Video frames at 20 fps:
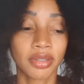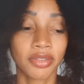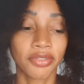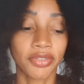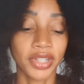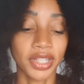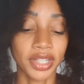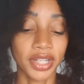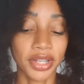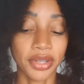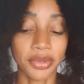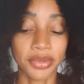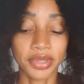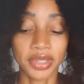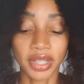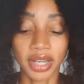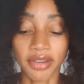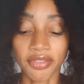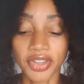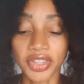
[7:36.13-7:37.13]

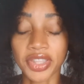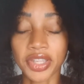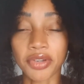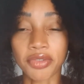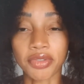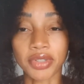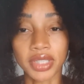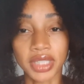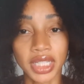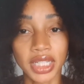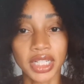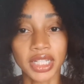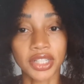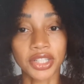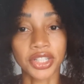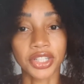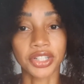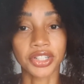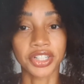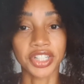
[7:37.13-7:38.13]
videos, everything related
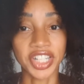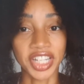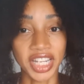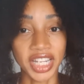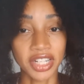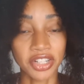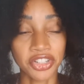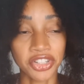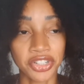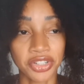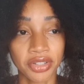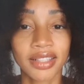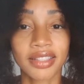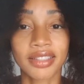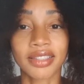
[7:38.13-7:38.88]
to your niche,